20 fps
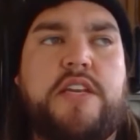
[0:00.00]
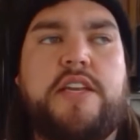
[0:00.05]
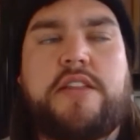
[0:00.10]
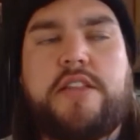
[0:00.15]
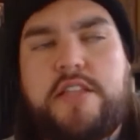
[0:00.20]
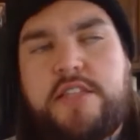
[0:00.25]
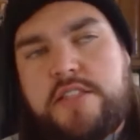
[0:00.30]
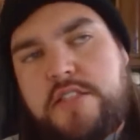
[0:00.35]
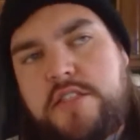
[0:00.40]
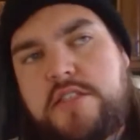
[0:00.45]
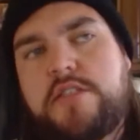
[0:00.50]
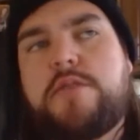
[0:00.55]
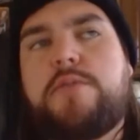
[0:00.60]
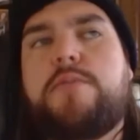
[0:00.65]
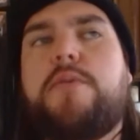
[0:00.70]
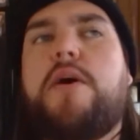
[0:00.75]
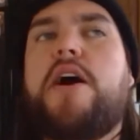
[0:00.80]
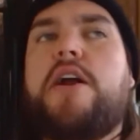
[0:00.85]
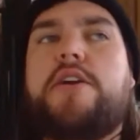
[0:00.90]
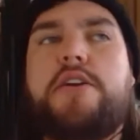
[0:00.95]
it leaks into the
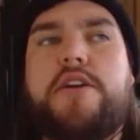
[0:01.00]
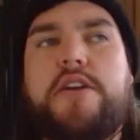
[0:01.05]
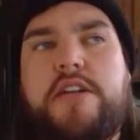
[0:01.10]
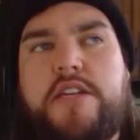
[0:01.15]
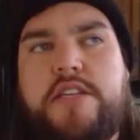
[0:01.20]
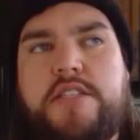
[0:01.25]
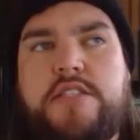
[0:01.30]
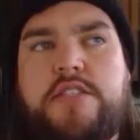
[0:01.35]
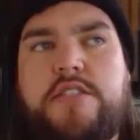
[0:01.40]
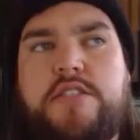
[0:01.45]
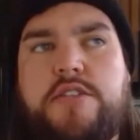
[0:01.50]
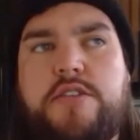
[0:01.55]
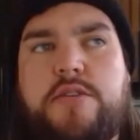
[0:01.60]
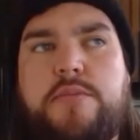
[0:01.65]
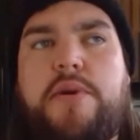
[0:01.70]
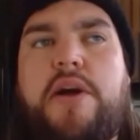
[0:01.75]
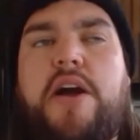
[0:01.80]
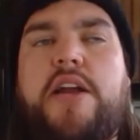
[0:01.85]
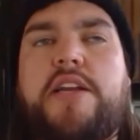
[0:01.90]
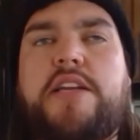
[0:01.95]
water, it gets into your
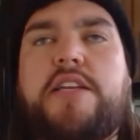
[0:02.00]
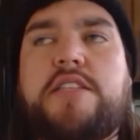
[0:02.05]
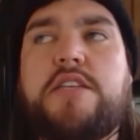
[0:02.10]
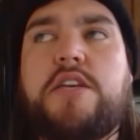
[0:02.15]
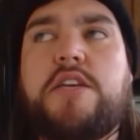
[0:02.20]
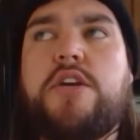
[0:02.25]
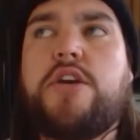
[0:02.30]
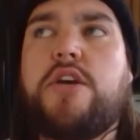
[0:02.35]
bodies.